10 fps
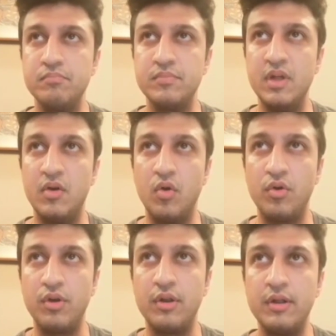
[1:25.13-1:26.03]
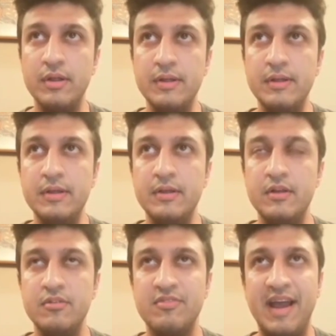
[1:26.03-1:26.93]
their own
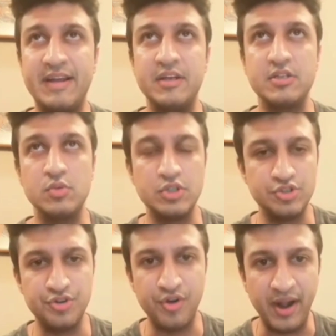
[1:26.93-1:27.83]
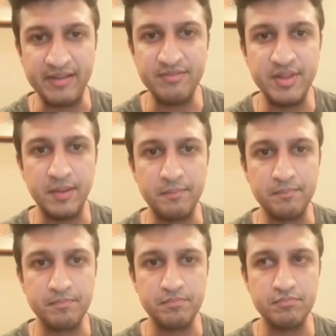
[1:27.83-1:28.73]
factors which drive them,
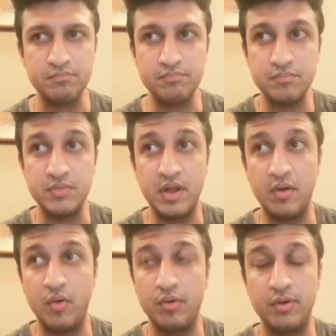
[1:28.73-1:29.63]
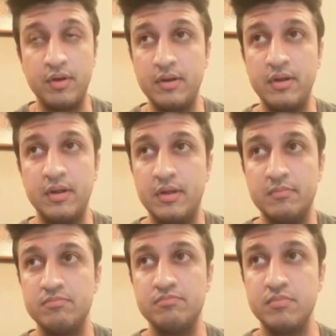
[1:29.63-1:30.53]
their own,
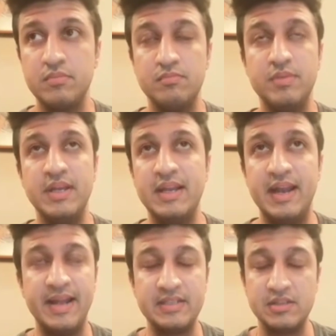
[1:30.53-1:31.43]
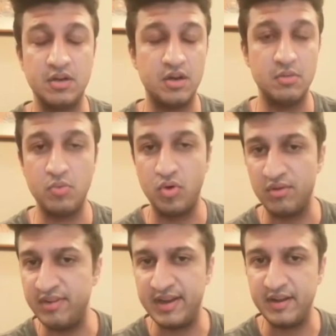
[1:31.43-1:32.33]
be it an external
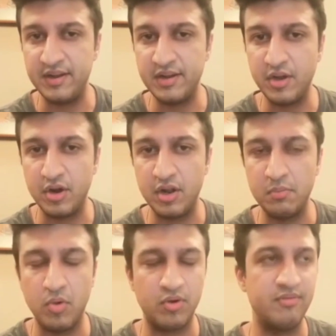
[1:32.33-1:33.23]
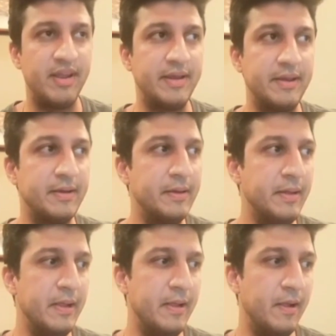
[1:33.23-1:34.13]
motivator, internal motivator.
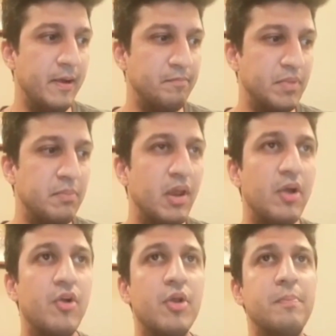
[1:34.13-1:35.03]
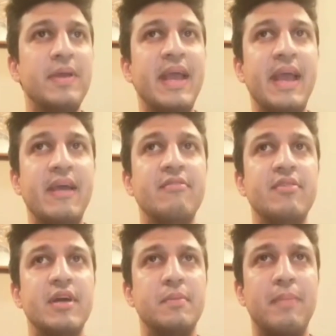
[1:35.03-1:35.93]
People are going to behave
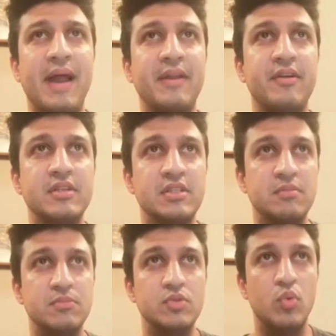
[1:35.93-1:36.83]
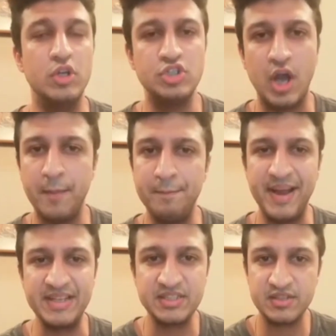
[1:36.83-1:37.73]
in mannerisms which are
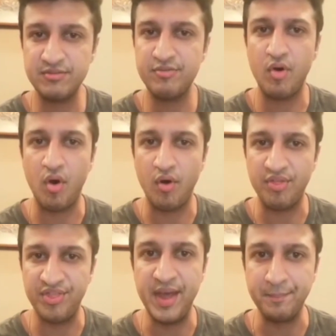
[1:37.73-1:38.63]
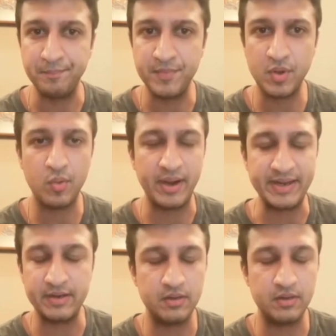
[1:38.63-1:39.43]
best for them, quite